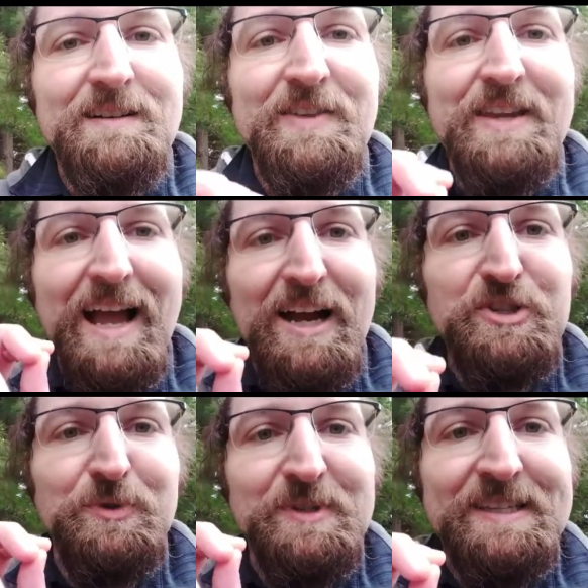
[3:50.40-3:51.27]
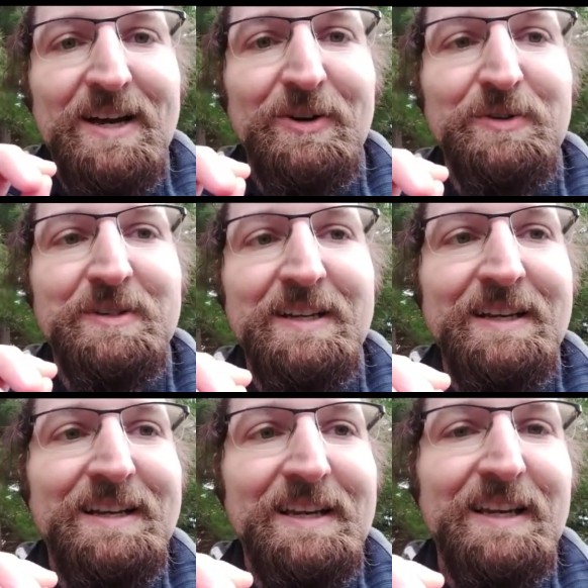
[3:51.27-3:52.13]
the actual sound,
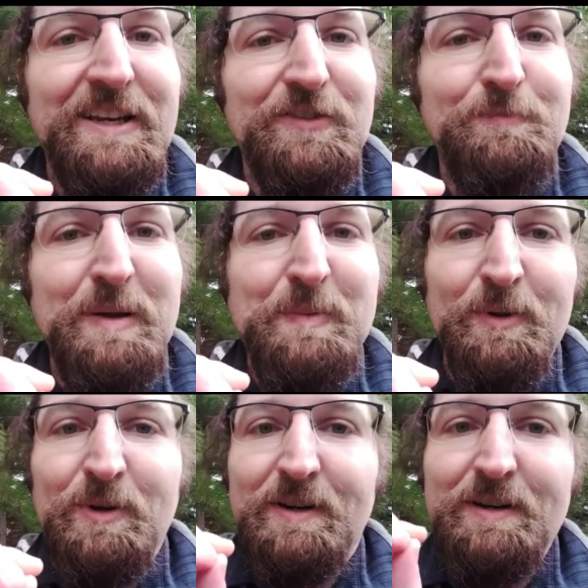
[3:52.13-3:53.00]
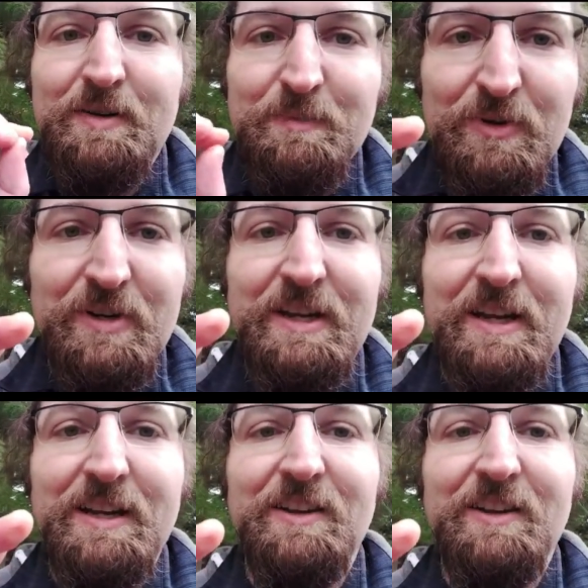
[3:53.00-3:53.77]
if people are communicating,